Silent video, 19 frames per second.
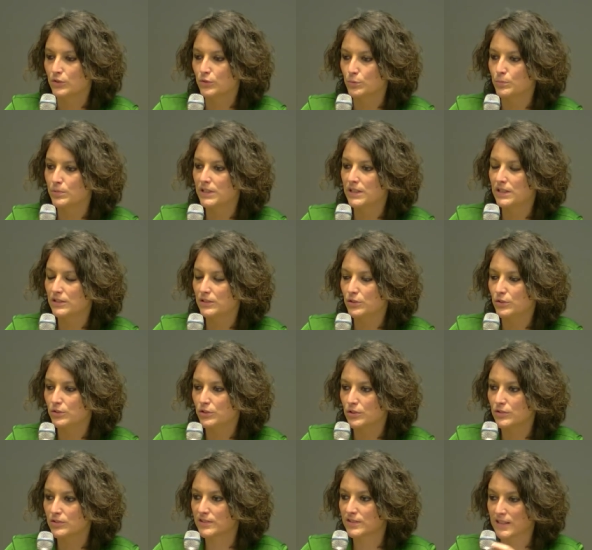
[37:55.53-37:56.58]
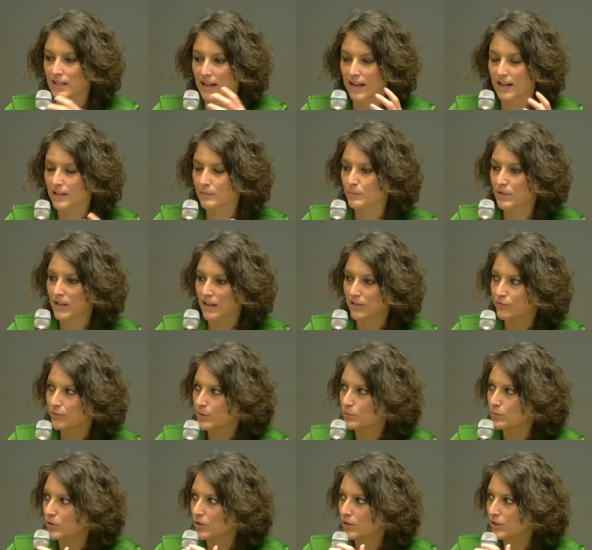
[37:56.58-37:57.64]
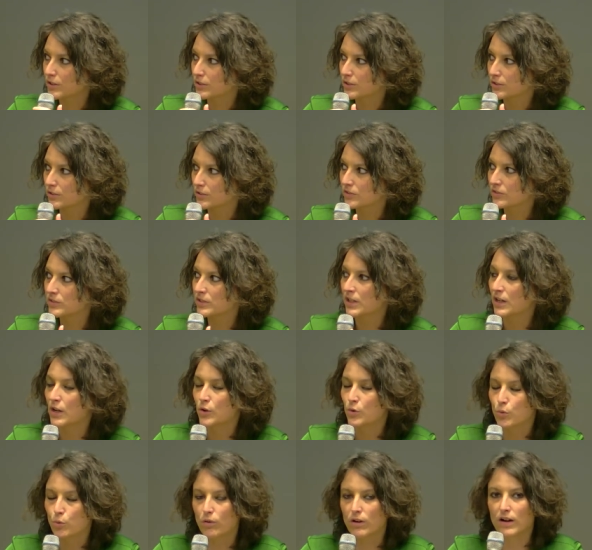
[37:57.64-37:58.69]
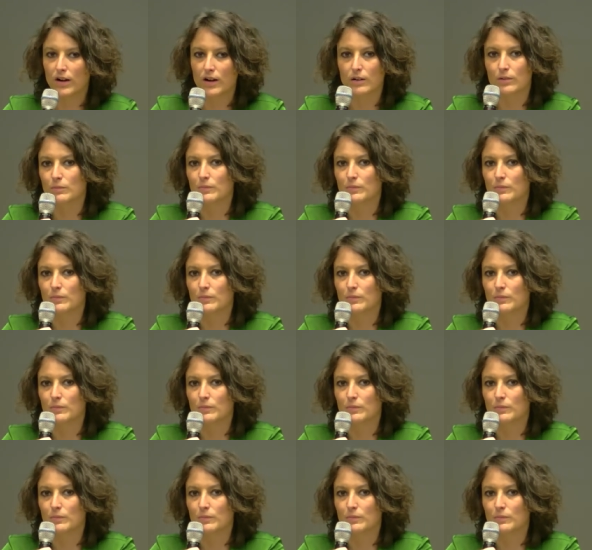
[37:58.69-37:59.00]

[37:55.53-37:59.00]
be in unions, like platform workers who are